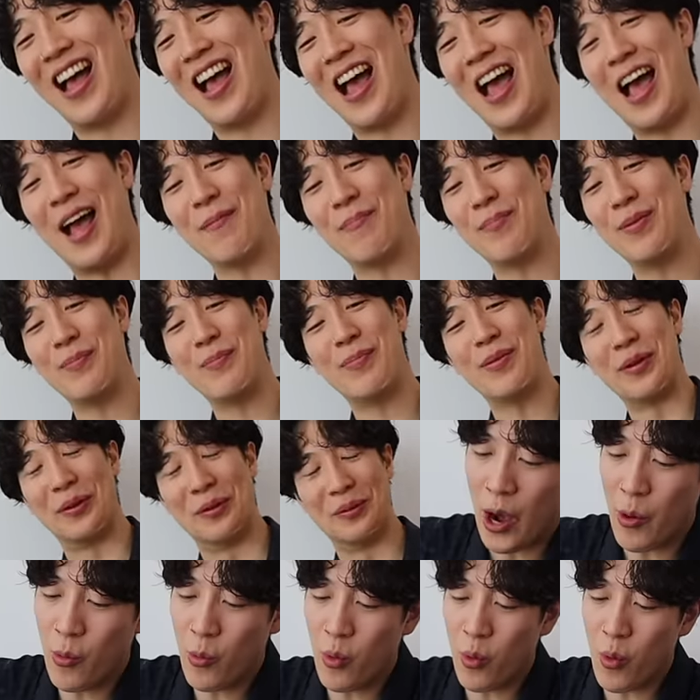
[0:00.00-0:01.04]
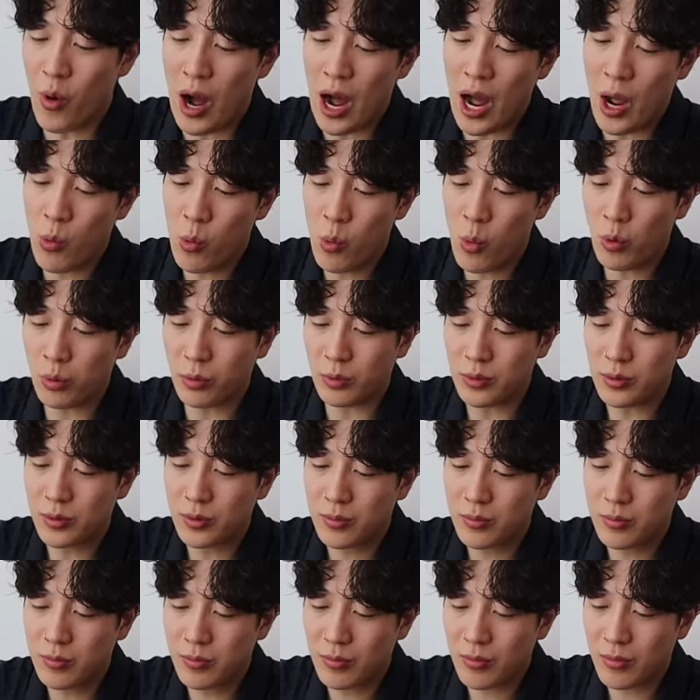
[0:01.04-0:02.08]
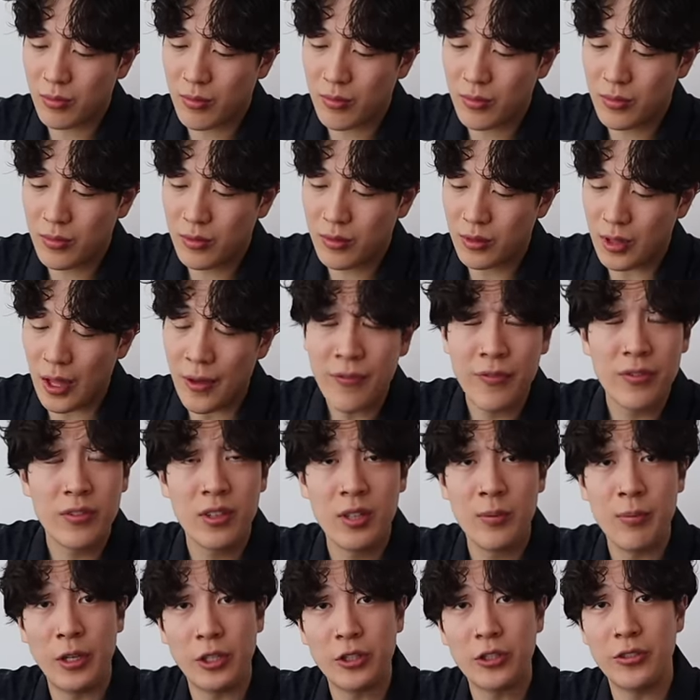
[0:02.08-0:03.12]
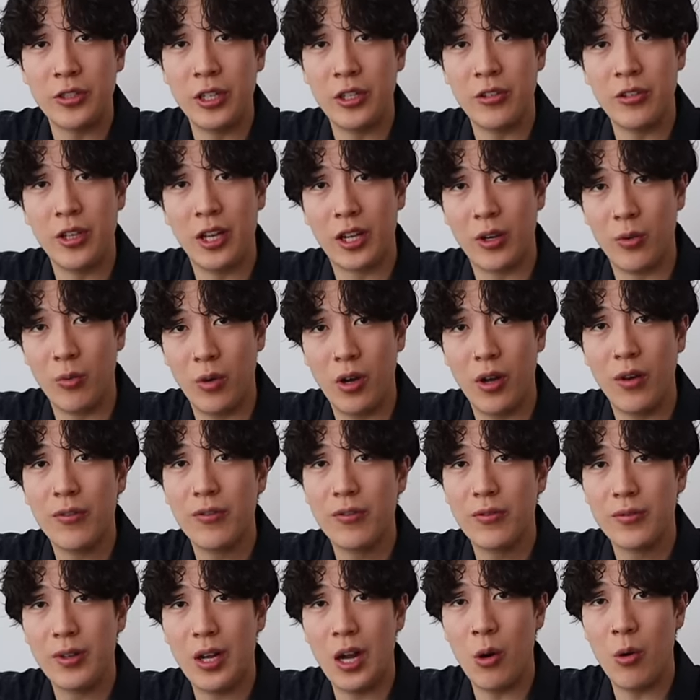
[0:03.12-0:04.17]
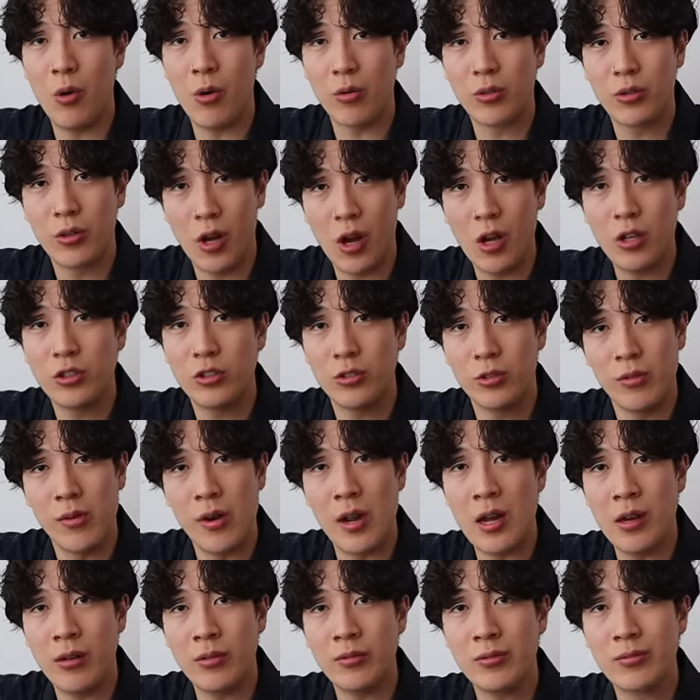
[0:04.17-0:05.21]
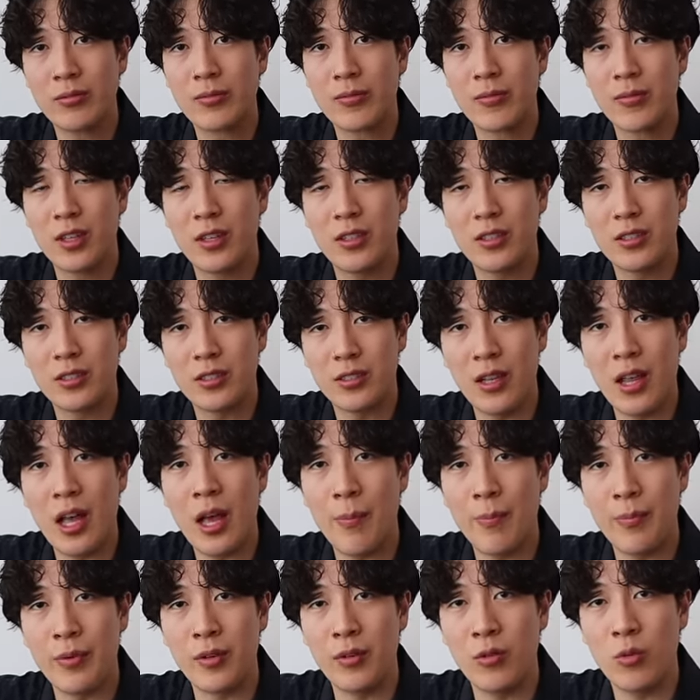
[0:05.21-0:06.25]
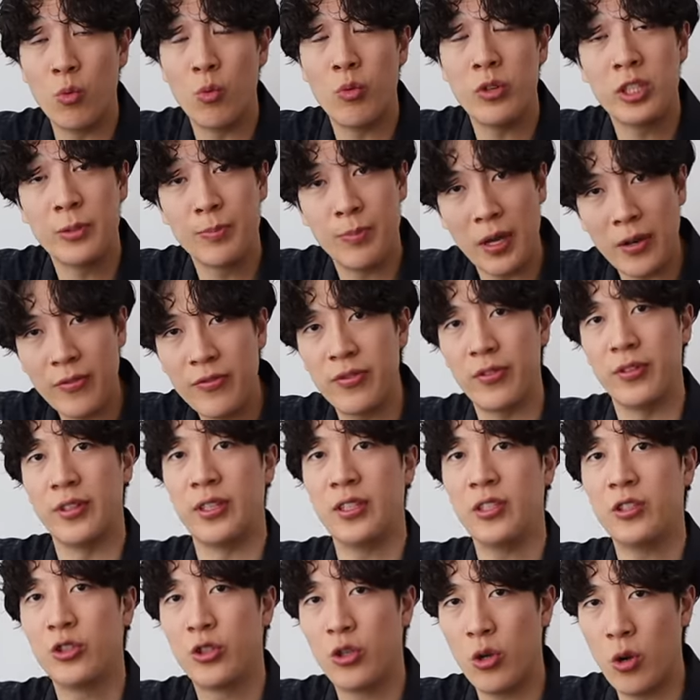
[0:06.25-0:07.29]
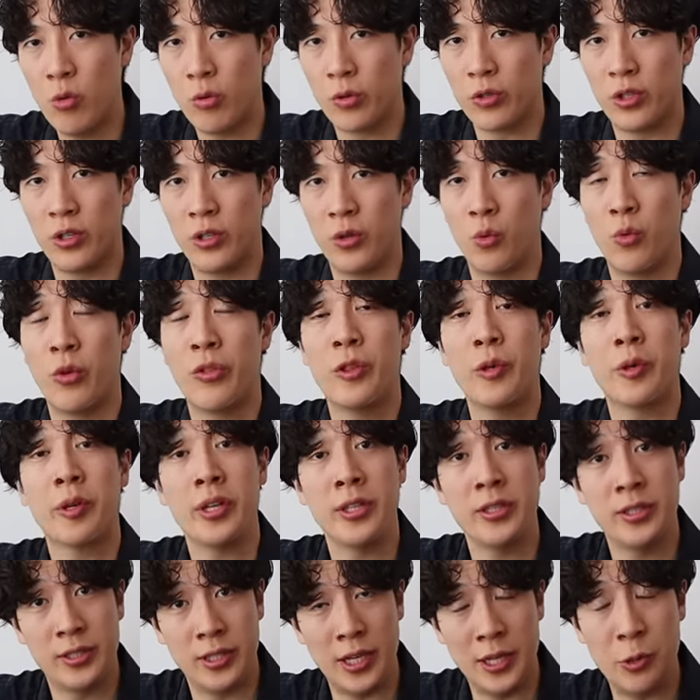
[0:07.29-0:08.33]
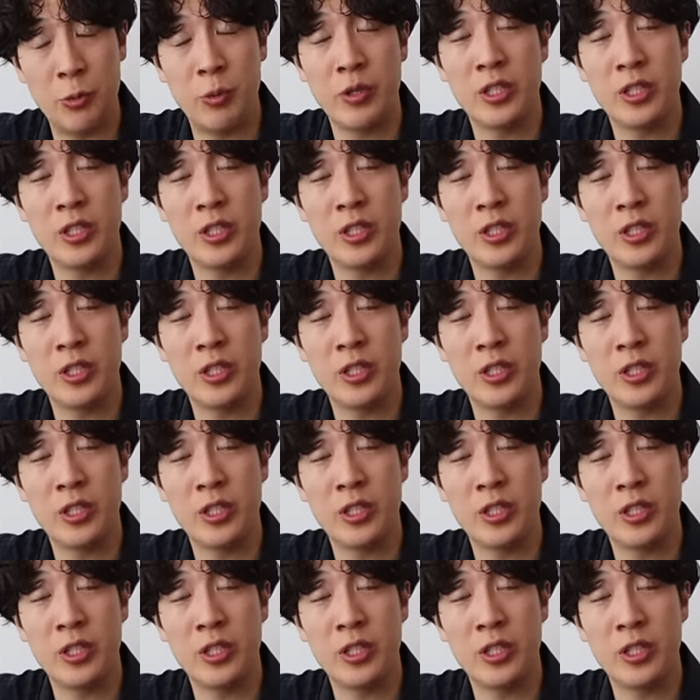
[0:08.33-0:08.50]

happy pill. I will, I will definitely make sure that you like it rough. I will toss you around, slap you respectfully, choke you with your consent